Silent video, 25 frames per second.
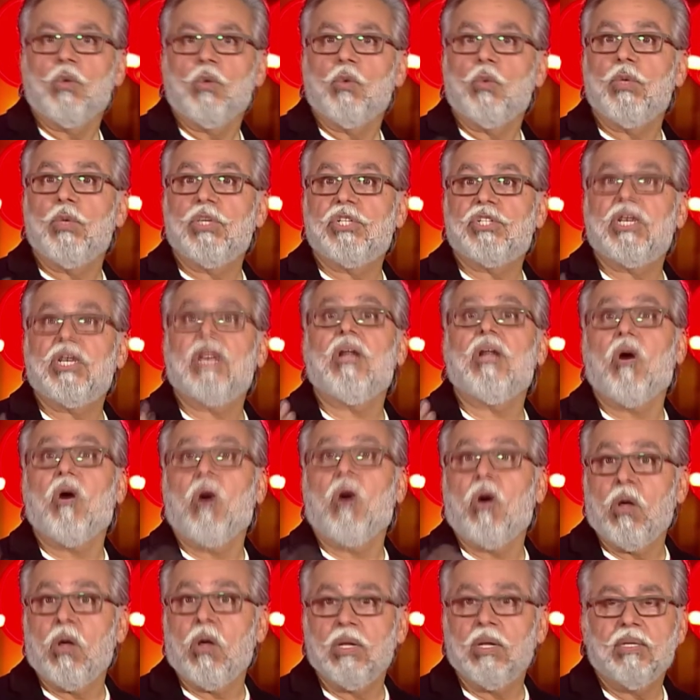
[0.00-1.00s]
We shall
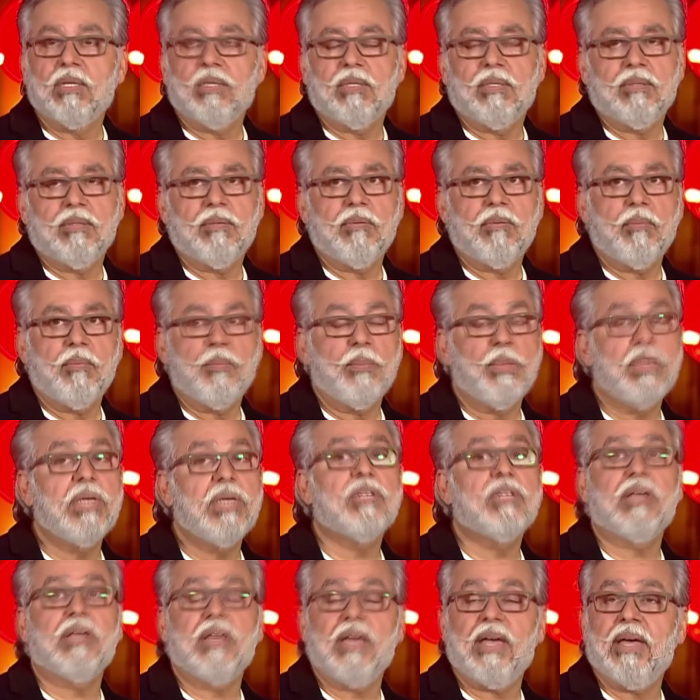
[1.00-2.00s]
all
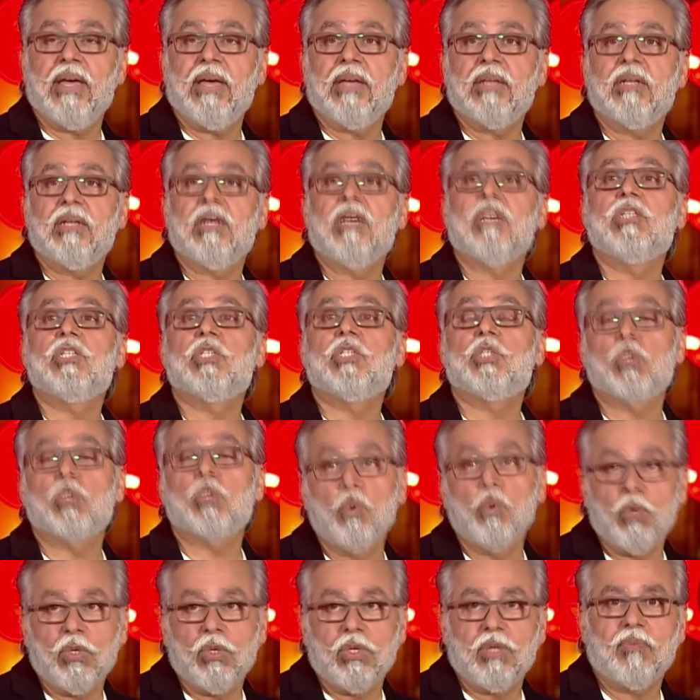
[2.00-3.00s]
meet again
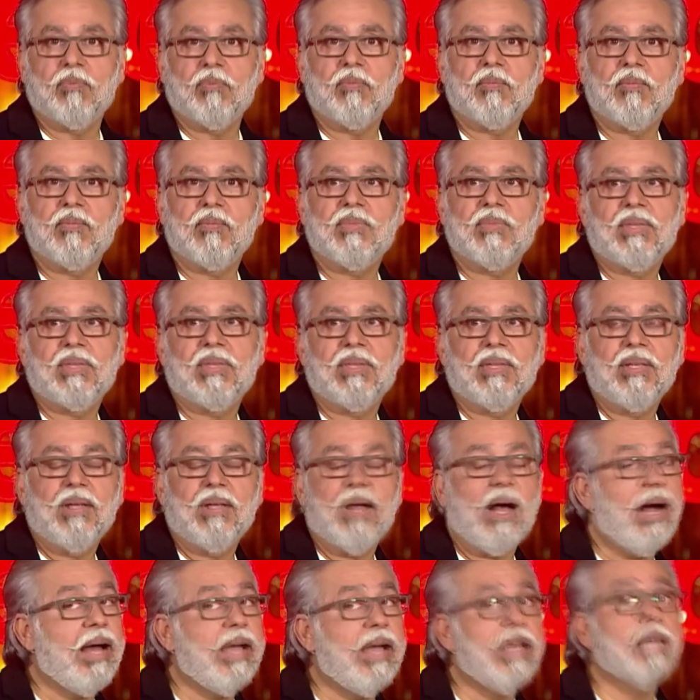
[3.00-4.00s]
soon.
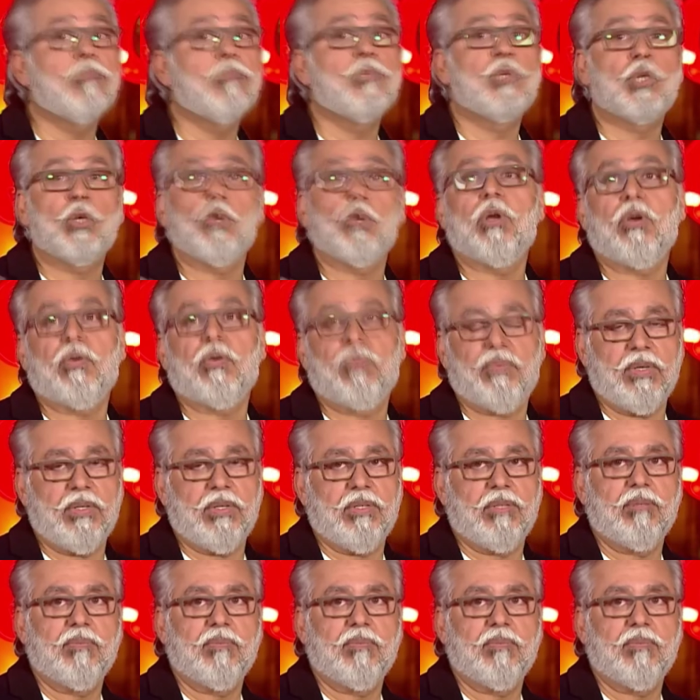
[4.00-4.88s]
I am sure of it.